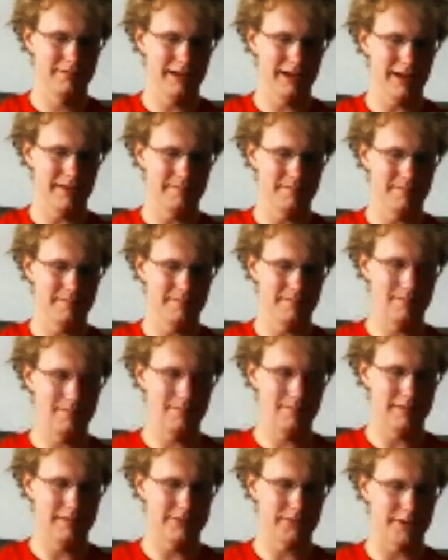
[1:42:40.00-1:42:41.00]
Yeah, that
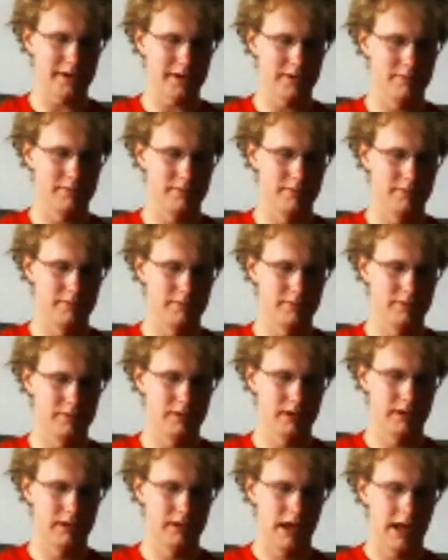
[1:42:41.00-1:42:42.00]
sounds fair.
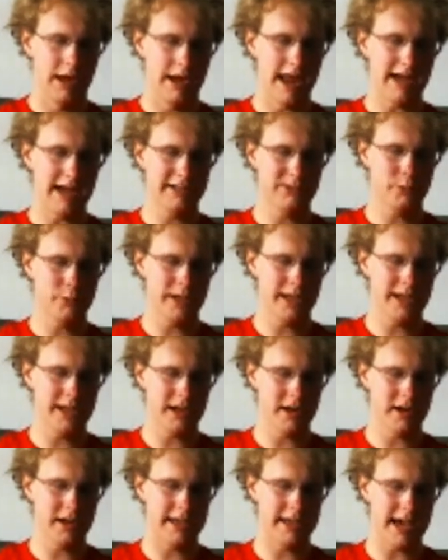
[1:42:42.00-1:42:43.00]
Next week,
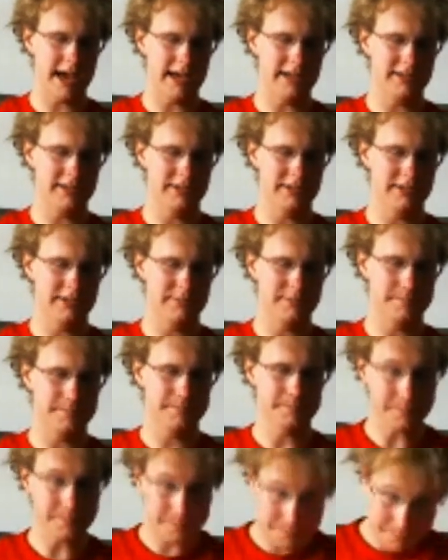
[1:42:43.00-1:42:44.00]
our guest
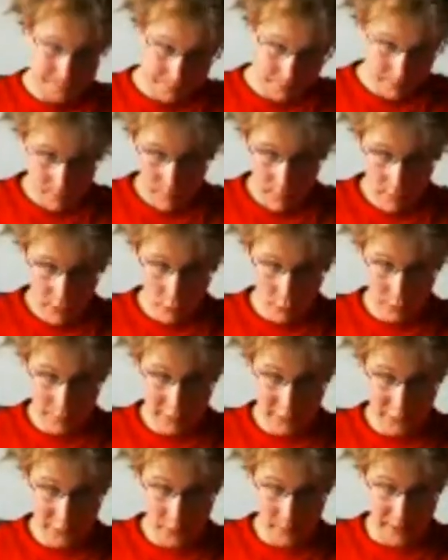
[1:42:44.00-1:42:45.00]
will be from